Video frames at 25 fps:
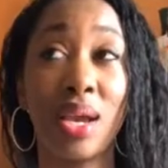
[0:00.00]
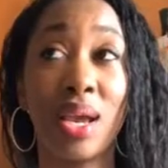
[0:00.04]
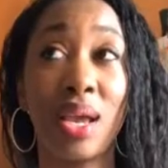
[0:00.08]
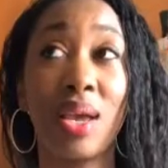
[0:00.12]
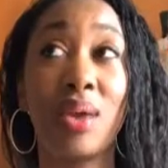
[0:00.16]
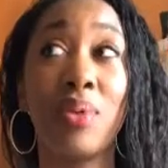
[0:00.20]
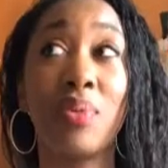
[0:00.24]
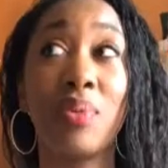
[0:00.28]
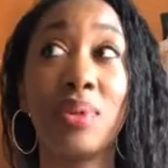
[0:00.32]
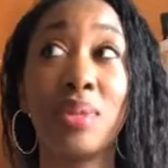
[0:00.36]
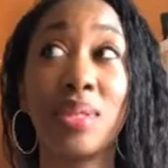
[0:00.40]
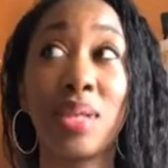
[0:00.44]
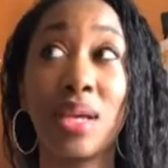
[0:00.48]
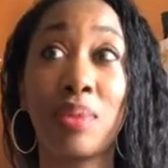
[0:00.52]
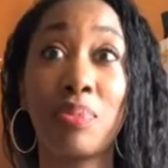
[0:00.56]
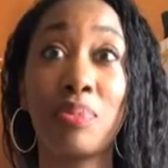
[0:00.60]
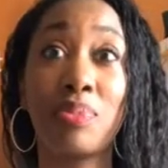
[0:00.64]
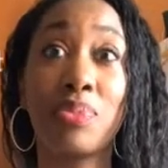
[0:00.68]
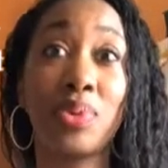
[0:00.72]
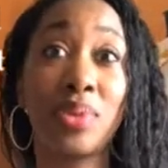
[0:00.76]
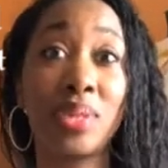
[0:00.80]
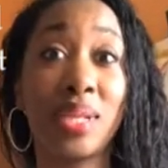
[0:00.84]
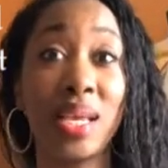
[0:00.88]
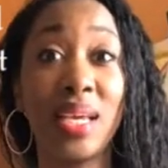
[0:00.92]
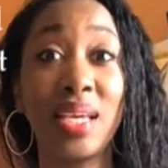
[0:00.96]
and when
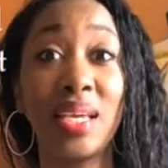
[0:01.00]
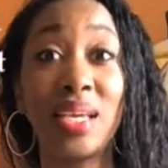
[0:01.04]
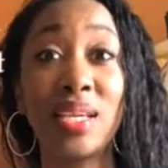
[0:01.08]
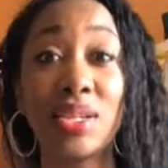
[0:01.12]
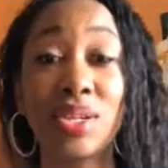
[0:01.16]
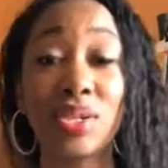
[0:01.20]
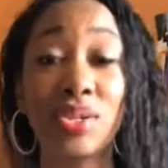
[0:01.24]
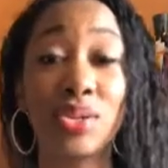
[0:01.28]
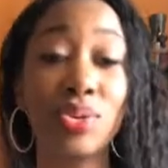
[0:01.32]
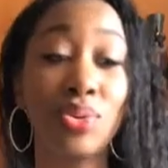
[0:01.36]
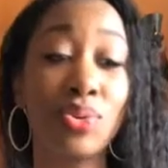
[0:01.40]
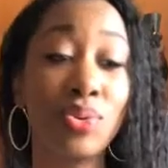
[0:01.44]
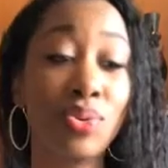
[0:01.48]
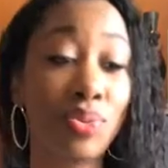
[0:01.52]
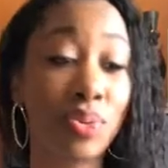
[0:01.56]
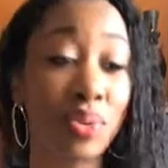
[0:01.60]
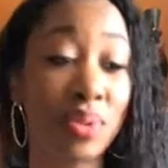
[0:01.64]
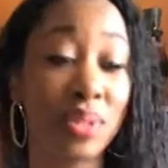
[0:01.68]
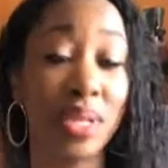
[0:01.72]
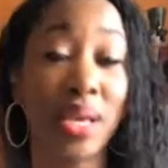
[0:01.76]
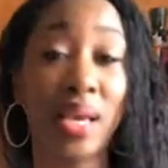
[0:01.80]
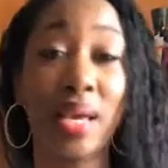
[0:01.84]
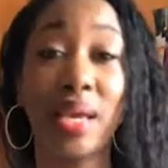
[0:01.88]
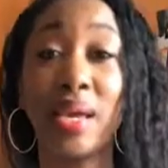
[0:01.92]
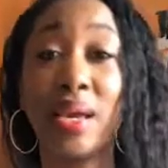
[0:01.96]
they get sued,
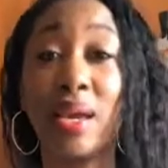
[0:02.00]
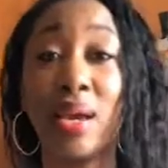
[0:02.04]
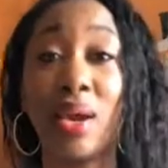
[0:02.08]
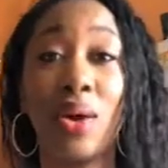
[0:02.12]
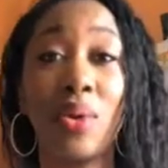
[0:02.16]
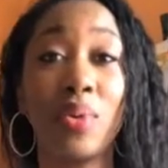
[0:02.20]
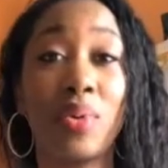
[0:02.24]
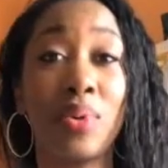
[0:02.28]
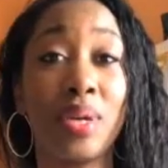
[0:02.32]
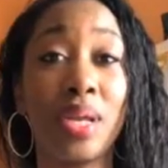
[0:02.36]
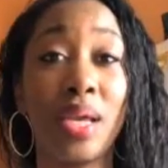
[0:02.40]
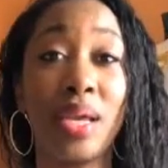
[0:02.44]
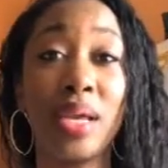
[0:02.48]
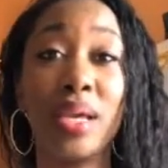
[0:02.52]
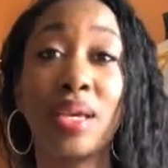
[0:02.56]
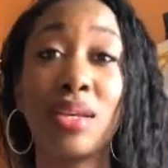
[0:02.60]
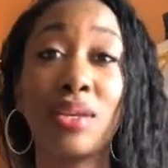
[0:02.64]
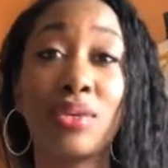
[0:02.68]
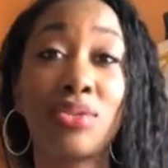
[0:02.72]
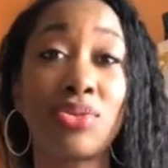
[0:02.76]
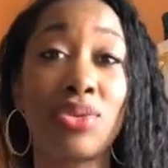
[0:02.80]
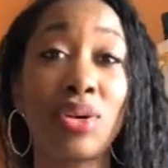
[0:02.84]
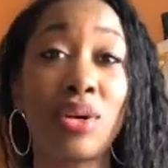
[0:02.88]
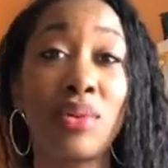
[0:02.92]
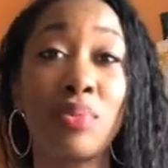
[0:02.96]
when they get
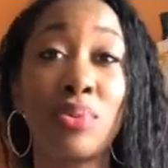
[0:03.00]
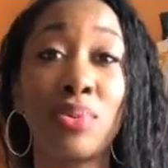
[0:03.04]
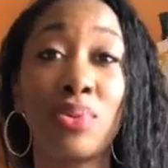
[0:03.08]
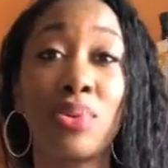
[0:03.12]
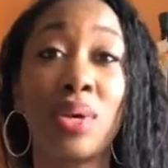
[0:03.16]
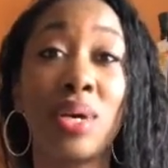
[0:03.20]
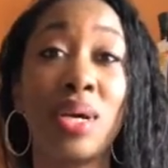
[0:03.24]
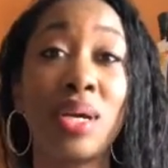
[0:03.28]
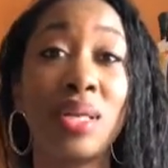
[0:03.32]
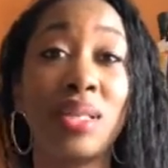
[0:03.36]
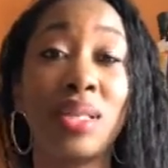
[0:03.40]
in trouble,